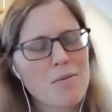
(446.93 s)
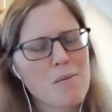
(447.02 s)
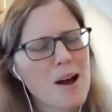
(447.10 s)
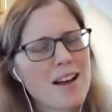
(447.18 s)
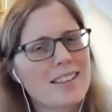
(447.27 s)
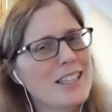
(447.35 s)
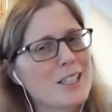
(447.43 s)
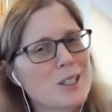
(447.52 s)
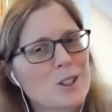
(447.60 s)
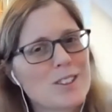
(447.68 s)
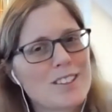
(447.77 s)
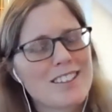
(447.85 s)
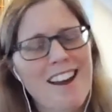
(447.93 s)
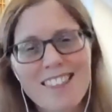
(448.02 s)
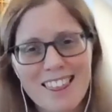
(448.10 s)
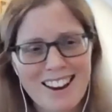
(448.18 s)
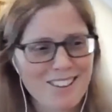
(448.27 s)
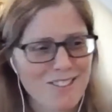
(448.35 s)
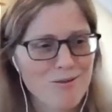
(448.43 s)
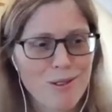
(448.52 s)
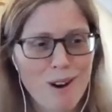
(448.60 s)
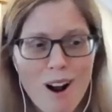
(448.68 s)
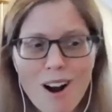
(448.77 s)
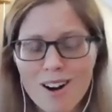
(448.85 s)
While there's nothing
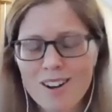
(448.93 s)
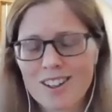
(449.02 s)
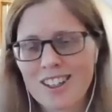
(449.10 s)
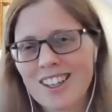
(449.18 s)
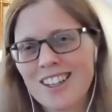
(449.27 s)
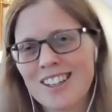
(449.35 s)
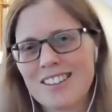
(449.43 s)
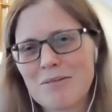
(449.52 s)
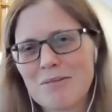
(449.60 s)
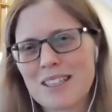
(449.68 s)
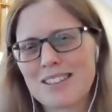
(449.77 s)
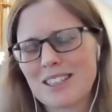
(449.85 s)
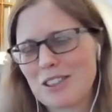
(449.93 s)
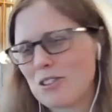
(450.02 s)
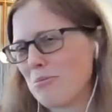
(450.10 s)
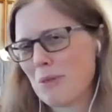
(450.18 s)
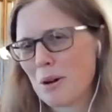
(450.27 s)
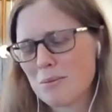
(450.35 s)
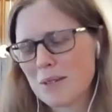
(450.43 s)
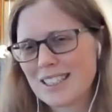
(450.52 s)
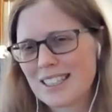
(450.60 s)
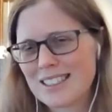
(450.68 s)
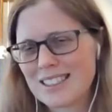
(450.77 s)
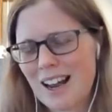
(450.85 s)
wrong with such a
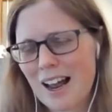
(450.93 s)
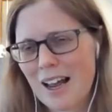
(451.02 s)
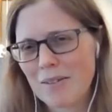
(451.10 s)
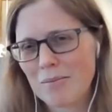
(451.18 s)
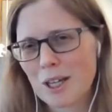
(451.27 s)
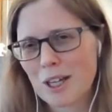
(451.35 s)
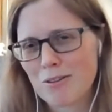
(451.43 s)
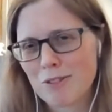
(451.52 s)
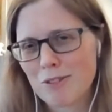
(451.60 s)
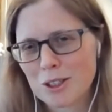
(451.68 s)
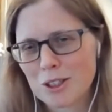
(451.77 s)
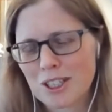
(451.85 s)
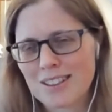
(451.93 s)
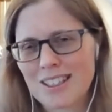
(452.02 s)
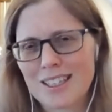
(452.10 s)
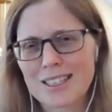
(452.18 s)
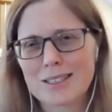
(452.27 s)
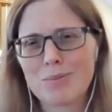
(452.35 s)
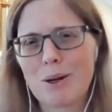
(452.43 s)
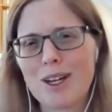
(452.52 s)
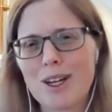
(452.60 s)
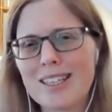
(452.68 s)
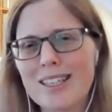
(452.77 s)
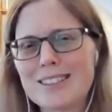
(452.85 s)
moment in time conversion
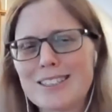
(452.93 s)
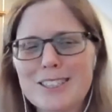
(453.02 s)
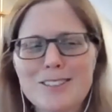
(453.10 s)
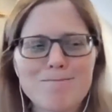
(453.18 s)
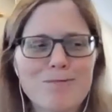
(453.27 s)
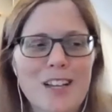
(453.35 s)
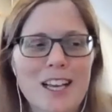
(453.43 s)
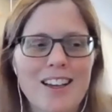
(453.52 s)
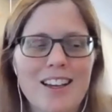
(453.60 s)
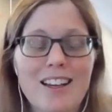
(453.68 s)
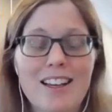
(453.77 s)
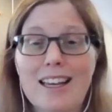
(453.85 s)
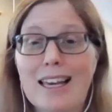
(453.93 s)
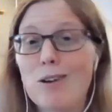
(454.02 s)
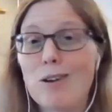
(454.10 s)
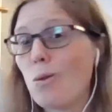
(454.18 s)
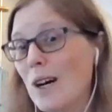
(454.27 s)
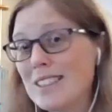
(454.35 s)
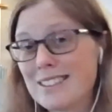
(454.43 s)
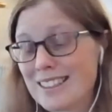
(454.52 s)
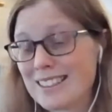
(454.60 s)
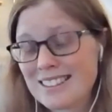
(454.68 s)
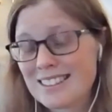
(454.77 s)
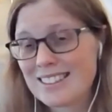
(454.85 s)
experience, it
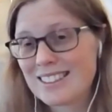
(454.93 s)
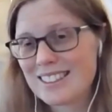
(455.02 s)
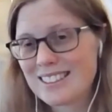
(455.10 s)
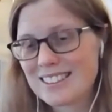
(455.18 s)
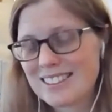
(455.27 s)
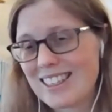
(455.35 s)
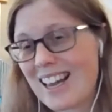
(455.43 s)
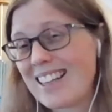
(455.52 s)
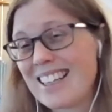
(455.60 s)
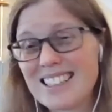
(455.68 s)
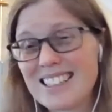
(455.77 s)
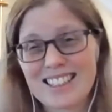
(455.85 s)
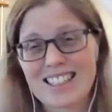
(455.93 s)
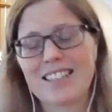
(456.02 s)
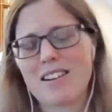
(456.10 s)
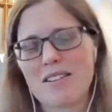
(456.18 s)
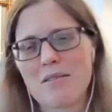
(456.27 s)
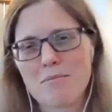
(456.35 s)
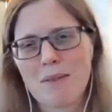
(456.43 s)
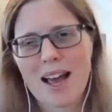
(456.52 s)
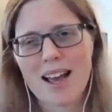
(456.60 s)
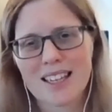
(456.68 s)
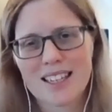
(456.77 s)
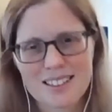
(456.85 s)
wasn't and isn't
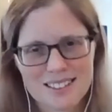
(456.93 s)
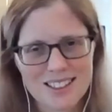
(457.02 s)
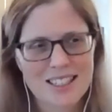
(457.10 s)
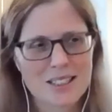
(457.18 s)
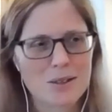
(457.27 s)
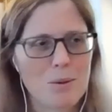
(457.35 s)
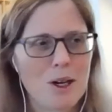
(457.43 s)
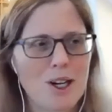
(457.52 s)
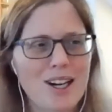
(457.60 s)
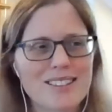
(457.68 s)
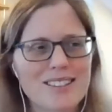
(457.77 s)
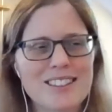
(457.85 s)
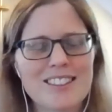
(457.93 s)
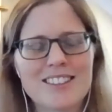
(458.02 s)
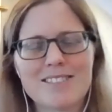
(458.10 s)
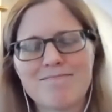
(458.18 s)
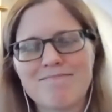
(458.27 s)
my experience.